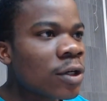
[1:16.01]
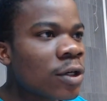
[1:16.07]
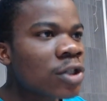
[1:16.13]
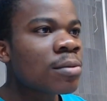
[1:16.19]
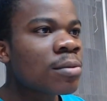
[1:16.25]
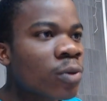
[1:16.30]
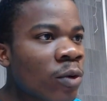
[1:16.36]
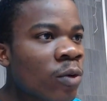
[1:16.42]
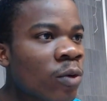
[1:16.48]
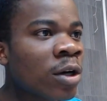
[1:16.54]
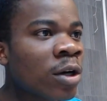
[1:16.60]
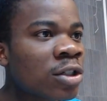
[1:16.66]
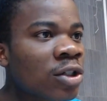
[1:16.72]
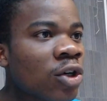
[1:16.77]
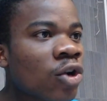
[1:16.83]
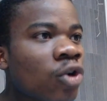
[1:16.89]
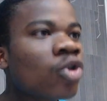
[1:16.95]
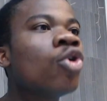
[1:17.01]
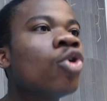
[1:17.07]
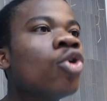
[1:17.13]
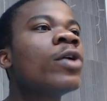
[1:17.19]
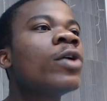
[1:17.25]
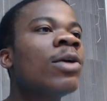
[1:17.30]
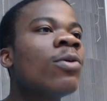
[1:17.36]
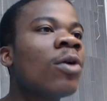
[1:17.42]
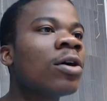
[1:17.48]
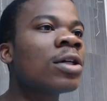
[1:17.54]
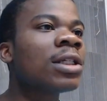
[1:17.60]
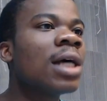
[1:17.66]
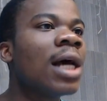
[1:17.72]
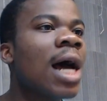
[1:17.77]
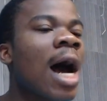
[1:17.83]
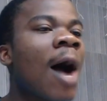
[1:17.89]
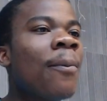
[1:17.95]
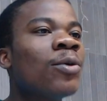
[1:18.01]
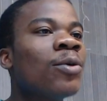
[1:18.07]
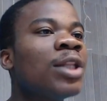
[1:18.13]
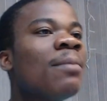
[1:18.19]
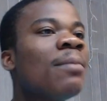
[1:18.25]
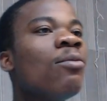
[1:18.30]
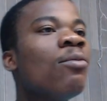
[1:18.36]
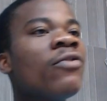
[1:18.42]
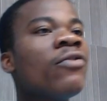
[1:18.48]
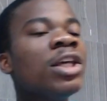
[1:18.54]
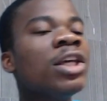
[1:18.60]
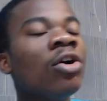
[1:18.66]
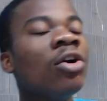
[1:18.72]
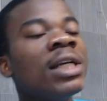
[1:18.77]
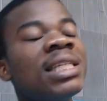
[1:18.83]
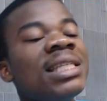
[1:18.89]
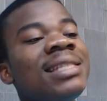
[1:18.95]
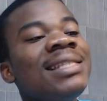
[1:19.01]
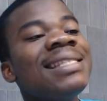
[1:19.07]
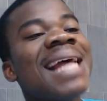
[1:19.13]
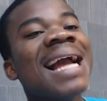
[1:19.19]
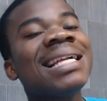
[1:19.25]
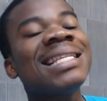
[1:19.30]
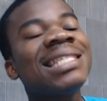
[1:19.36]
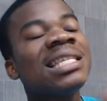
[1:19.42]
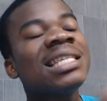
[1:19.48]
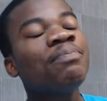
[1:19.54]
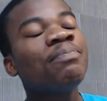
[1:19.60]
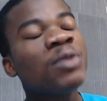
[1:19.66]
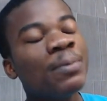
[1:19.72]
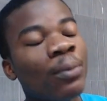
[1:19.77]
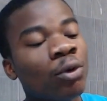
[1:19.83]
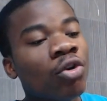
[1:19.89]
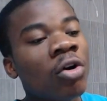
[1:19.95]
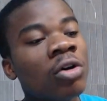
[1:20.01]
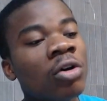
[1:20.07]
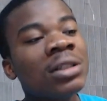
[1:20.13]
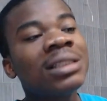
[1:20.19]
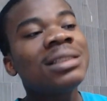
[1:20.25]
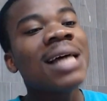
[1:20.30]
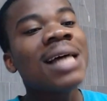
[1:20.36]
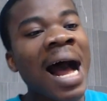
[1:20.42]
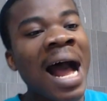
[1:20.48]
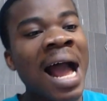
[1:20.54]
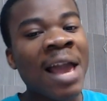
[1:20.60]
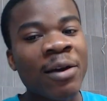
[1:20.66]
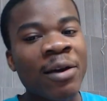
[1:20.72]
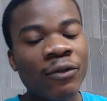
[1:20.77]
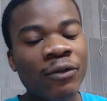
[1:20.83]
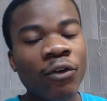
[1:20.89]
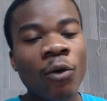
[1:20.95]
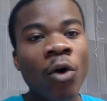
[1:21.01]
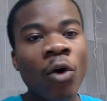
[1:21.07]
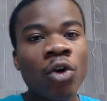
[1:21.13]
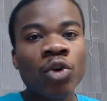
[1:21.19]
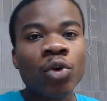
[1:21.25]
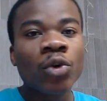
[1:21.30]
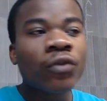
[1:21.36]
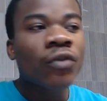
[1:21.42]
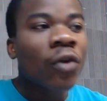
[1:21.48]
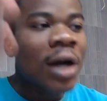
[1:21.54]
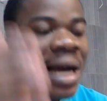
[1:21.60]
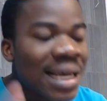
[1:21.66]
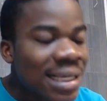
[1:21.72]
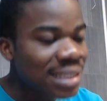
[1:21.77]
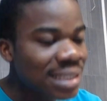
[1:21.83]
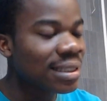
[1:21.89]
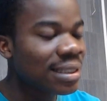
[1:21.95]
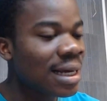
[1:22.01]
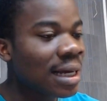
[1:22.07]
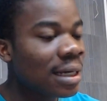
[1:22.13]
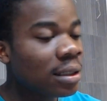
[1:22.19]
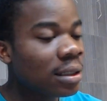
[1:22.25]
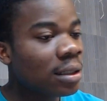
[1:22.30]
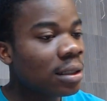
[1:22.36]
Something will what? Go really what? Happen. Then moving on, this 19 people don't die for one road for Kastina.